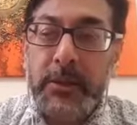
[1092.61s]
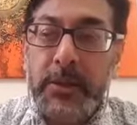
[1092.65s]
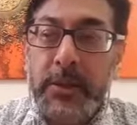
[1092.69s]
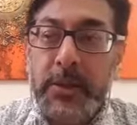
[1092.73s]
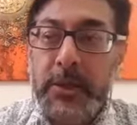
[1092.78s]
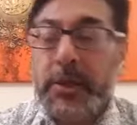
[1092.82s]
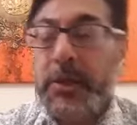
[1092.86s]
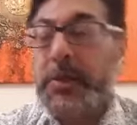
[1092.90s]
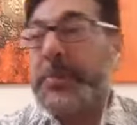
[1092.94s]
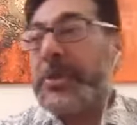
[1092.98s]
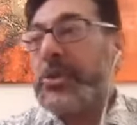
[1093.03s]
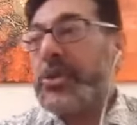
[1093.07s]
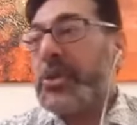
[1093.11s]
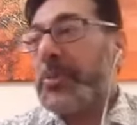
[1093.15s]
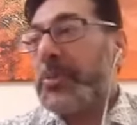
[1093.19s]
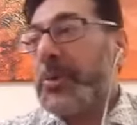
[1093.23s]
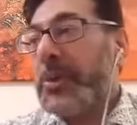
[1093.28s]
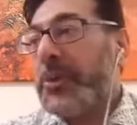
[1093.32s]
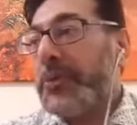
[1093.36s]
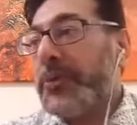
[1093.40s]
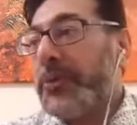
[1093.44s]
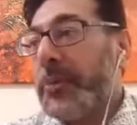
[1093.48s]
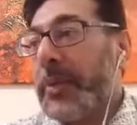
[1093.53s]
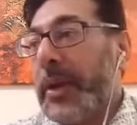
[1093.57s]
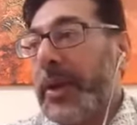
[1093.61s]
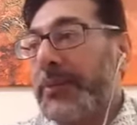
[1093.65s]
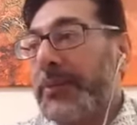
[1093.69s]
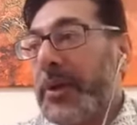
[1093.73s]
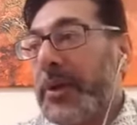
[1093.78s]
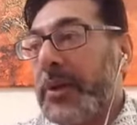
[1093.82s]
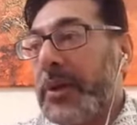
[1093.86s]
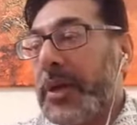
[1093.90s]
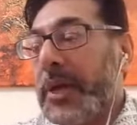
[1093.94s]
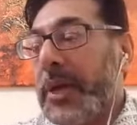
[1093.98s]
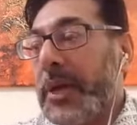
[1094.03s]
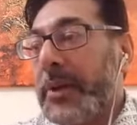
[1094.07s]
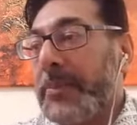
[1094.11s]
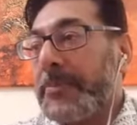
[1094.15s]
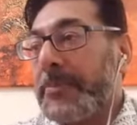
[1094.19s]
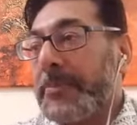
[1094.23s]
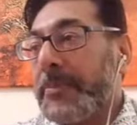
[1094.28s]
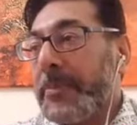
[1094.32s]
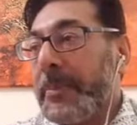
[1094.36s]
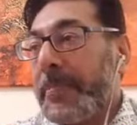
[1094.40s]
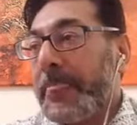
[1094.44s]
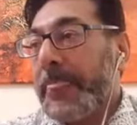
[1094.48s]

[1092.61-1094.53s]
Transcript: It could be stopping you from having um,